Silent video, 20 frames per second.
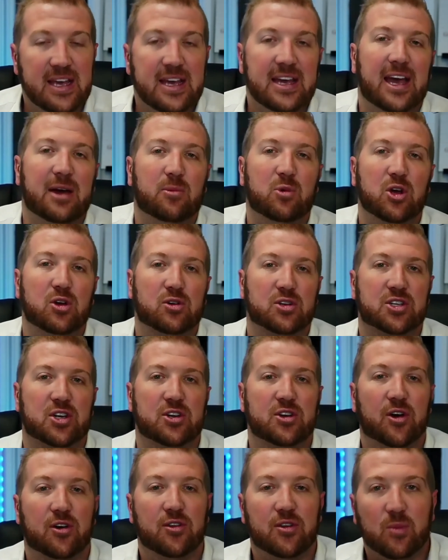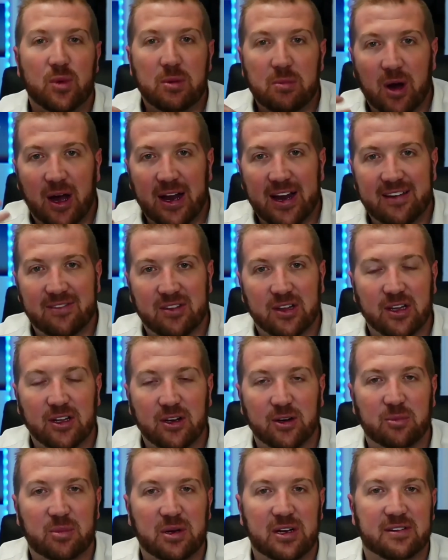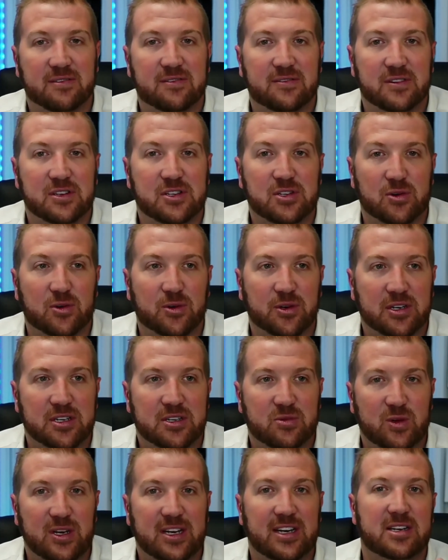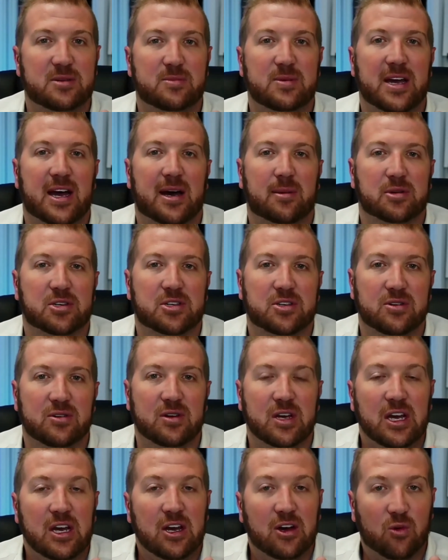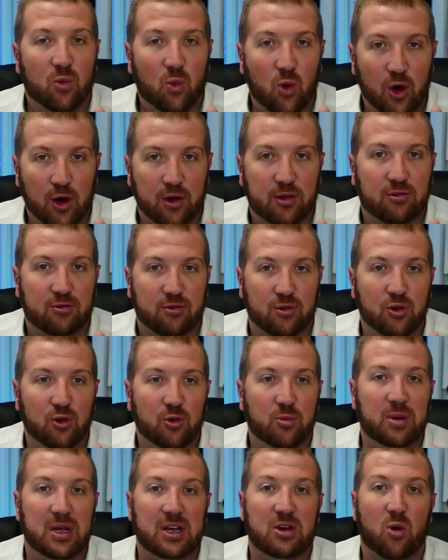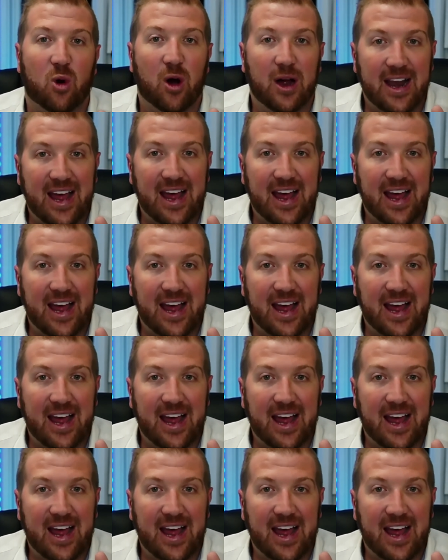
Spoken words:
and we also know that we might have a little bit of soreness, we need to be able to work through, be quite